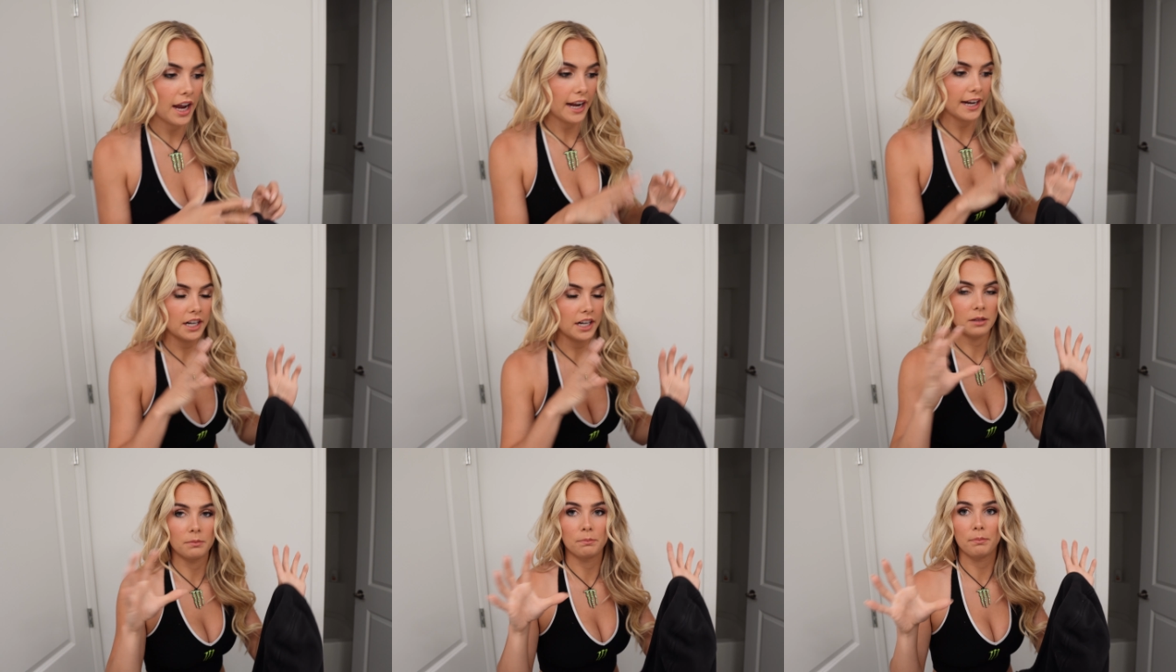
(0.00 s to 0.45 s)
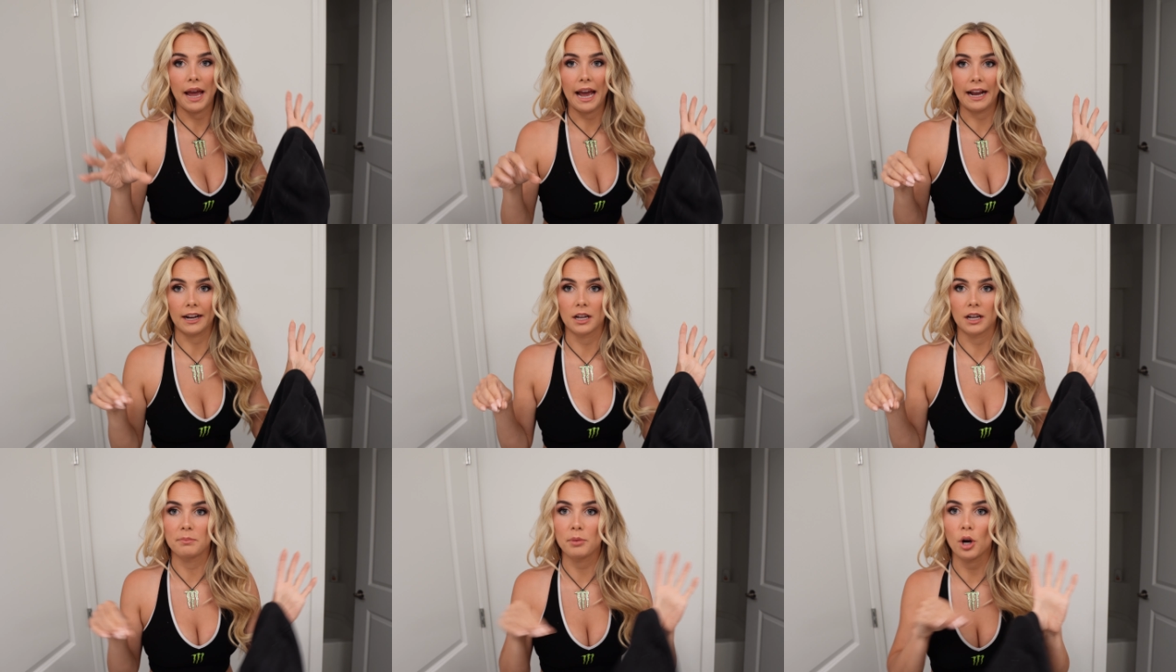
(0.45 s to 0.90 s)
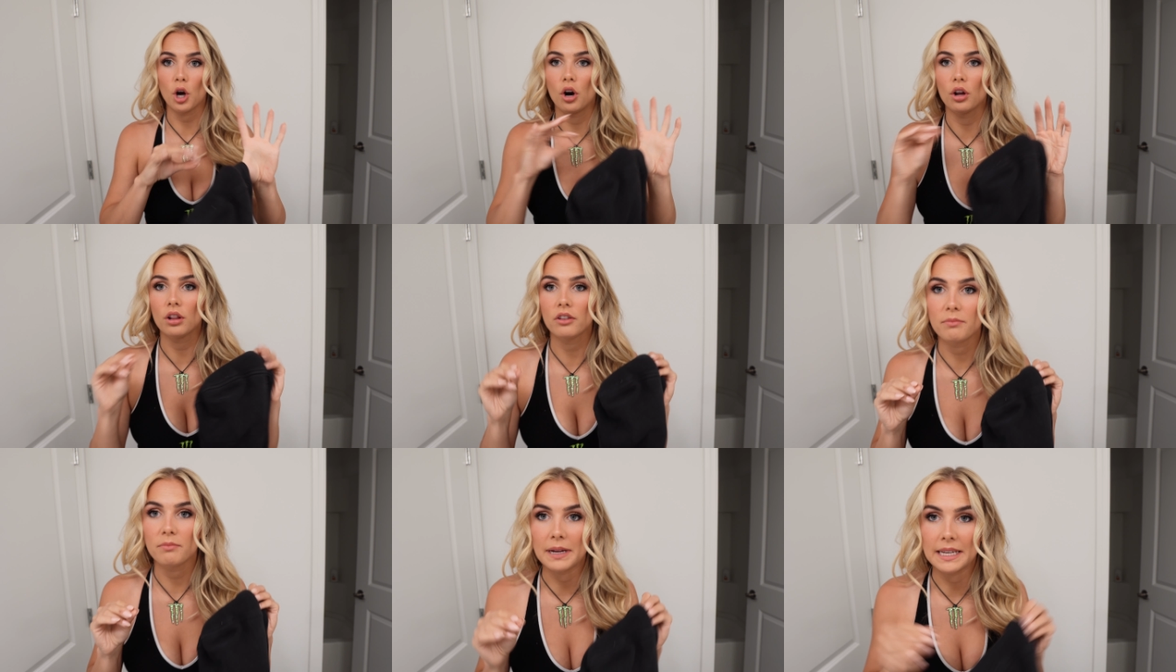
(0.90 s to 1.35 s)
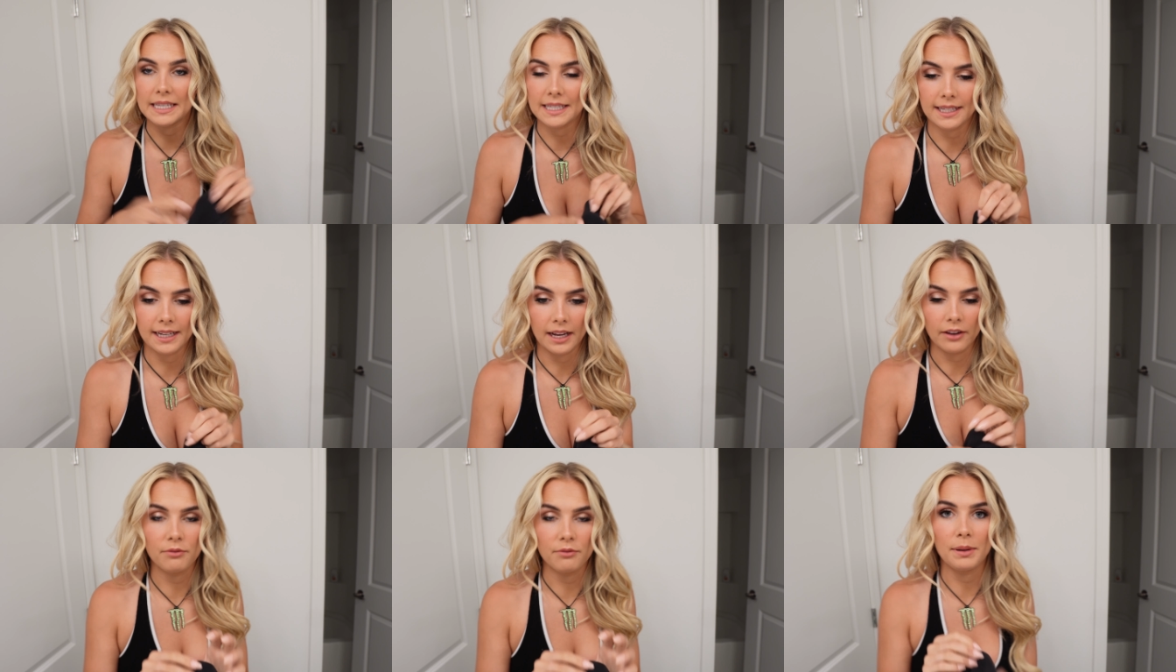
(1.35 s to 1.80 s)
I gotta pack up all of my
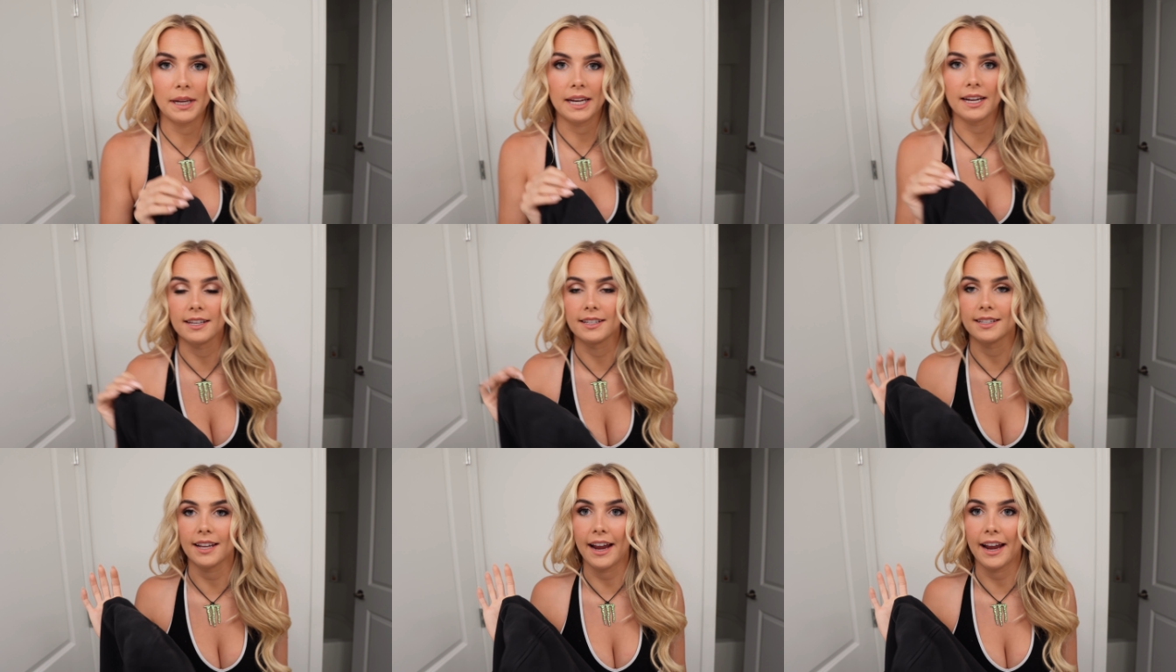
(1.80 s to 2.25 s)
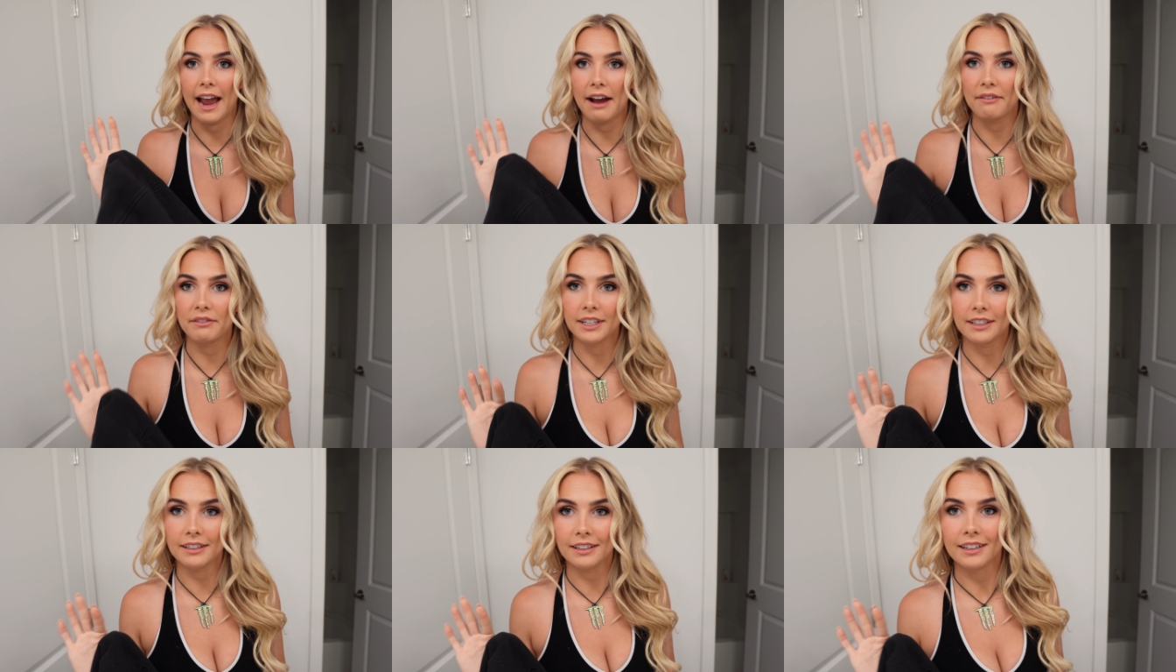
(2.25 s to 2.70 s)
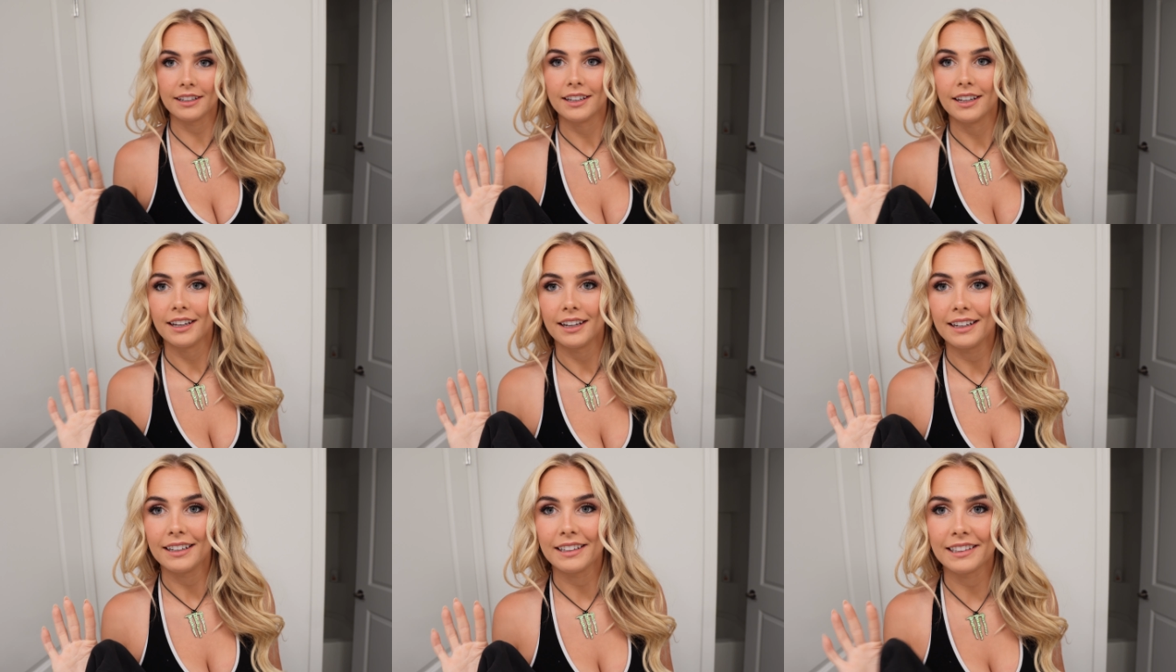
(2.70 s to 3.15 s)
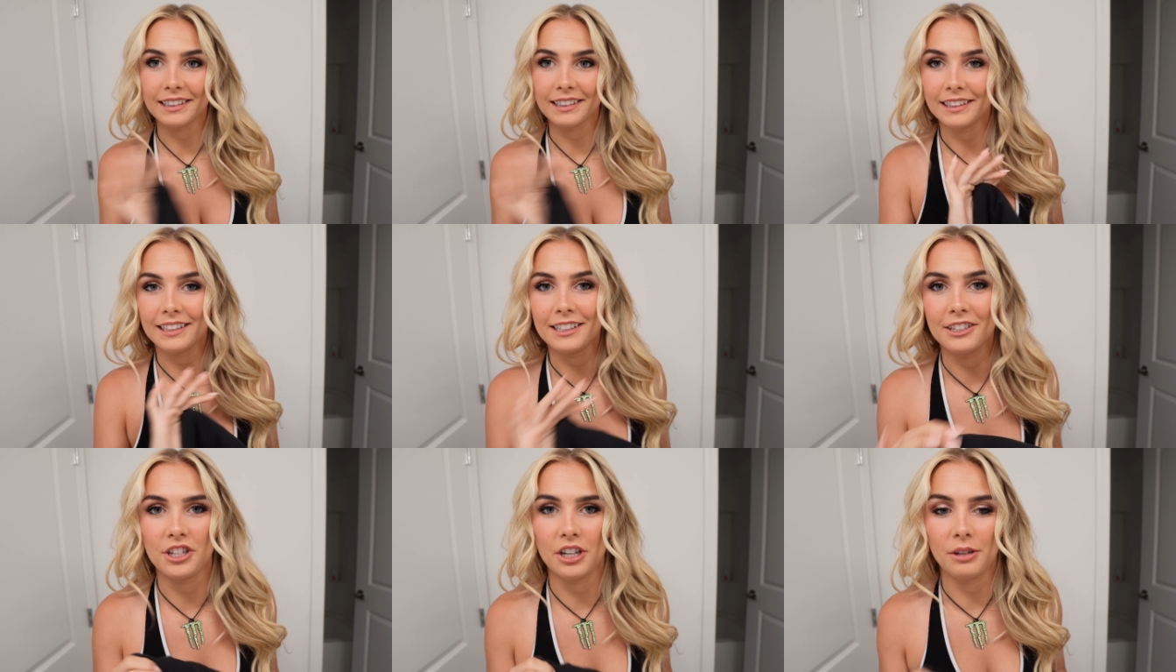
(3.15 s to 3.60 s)
stuff because I have it
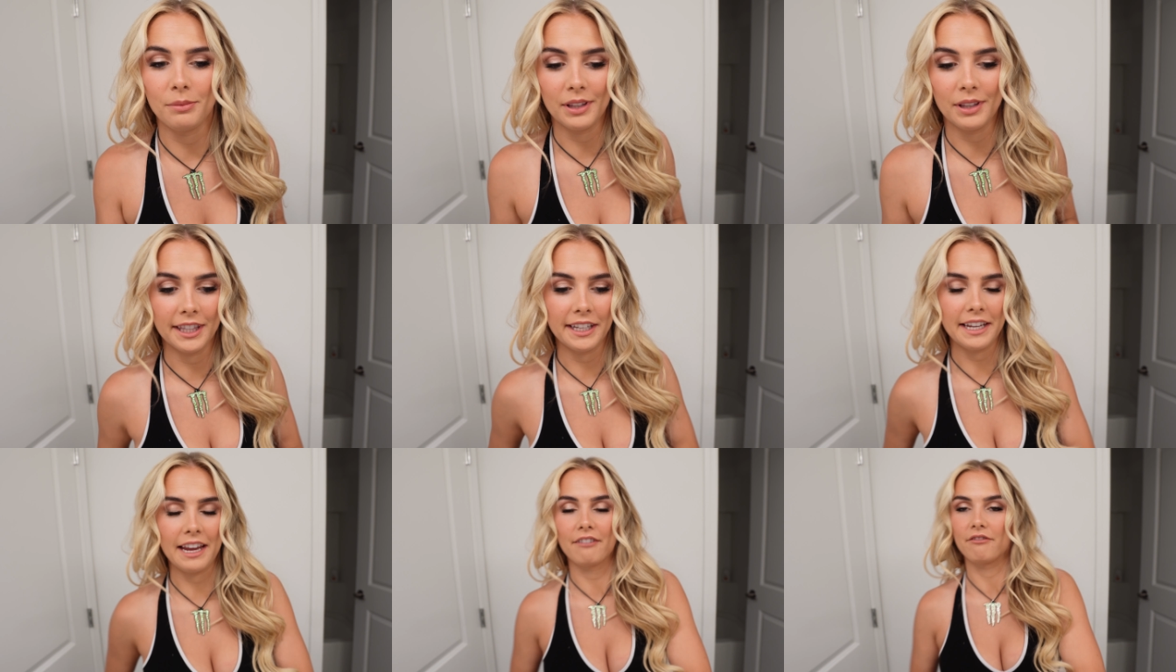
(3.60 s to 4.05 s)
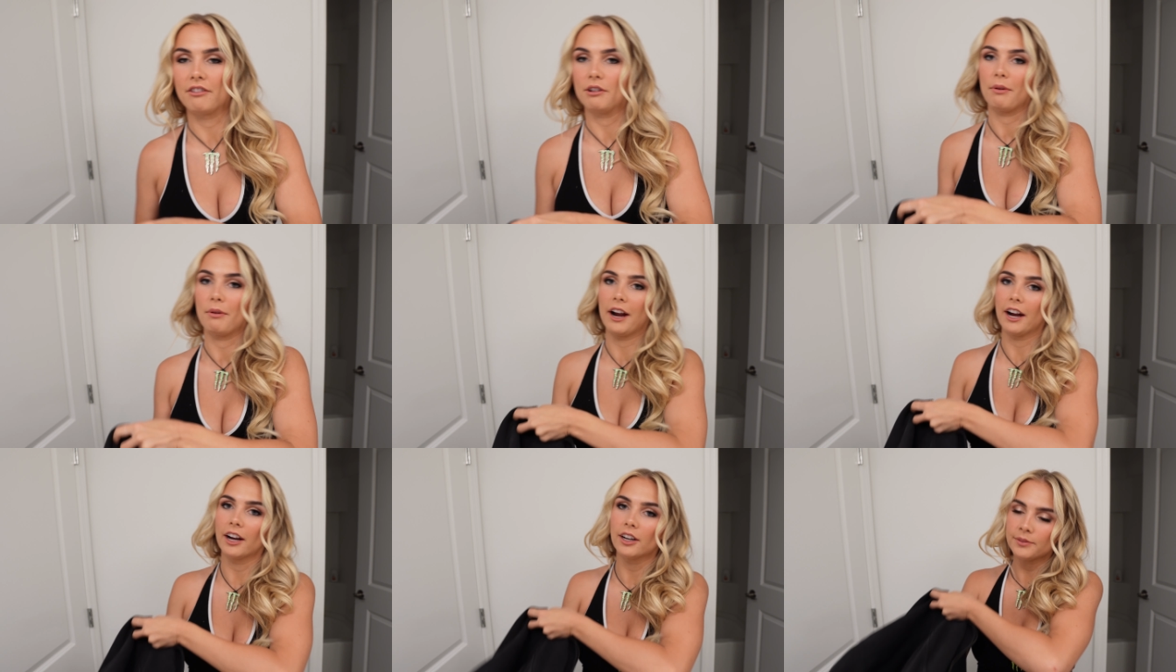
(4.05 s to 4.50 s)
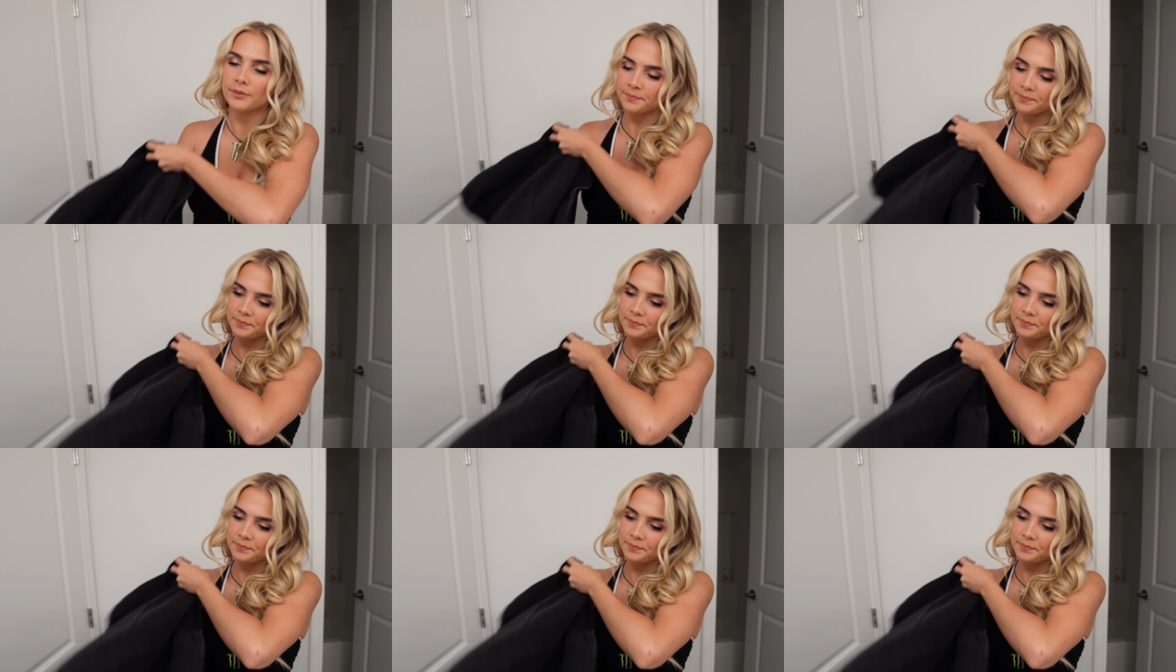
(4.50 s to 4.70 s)
legitimately everywhere.